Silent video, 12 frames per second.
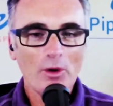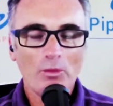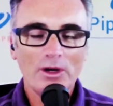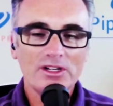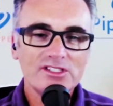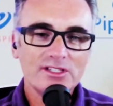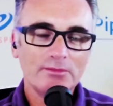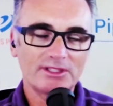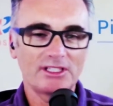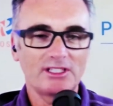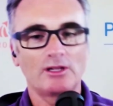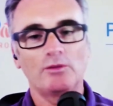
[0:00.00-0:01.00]
um, what are some of
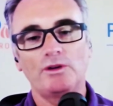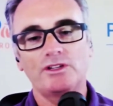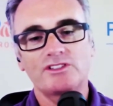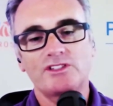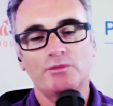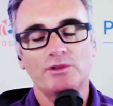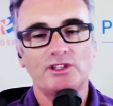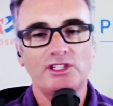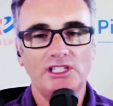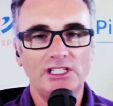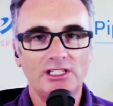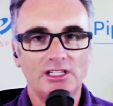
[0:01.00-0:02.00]
the what are some of
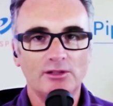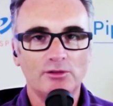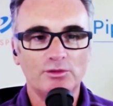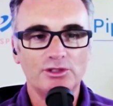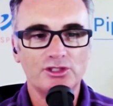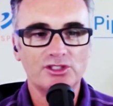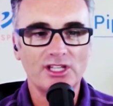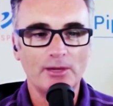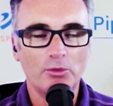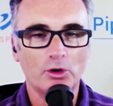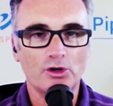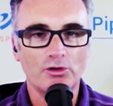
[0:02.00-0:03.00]
the would you say
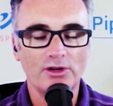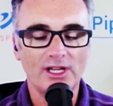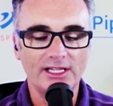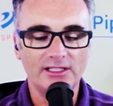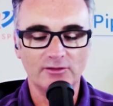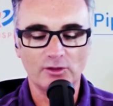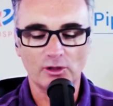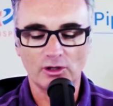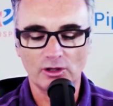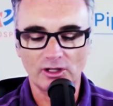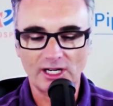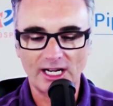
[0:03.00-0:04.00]
more creative or,
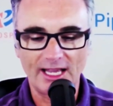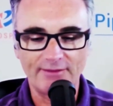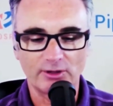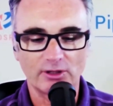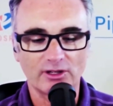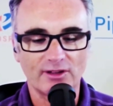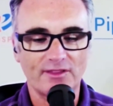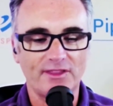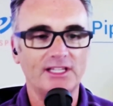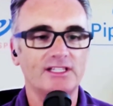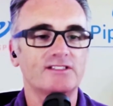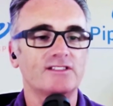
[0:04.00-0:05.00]
or clever
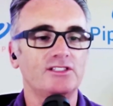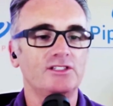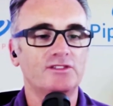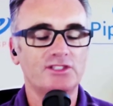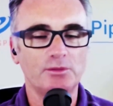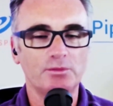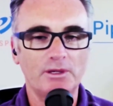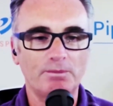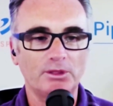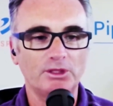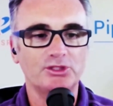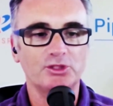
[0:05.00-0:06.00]
things that you've seen
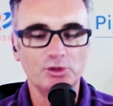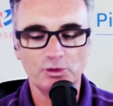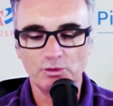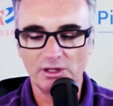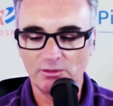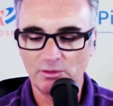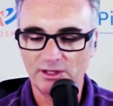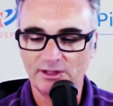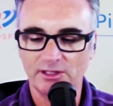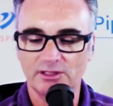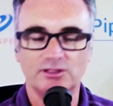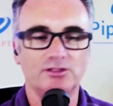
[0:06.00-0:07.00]
people do with, with
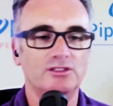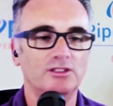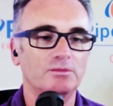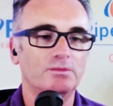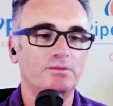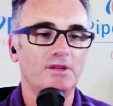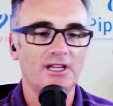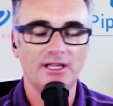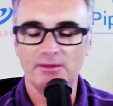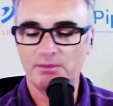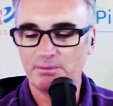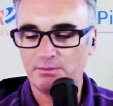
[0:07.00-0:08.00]
their Google
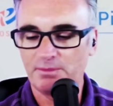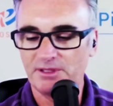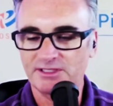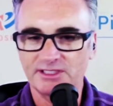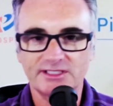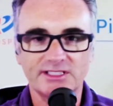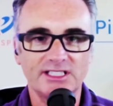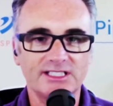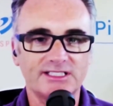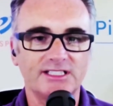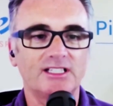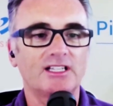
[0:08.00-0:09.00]
uh, business
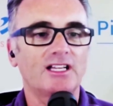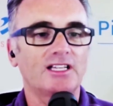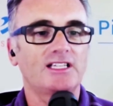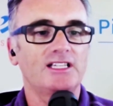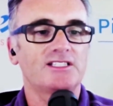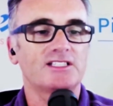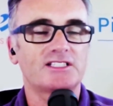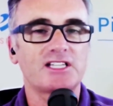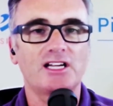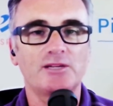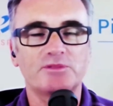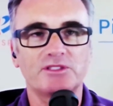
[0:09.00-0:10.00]
listing? Like, is it
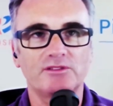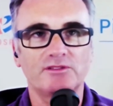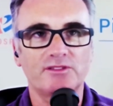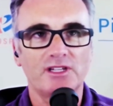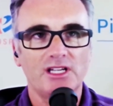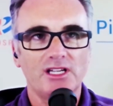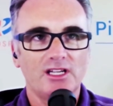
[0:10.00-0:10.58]
types of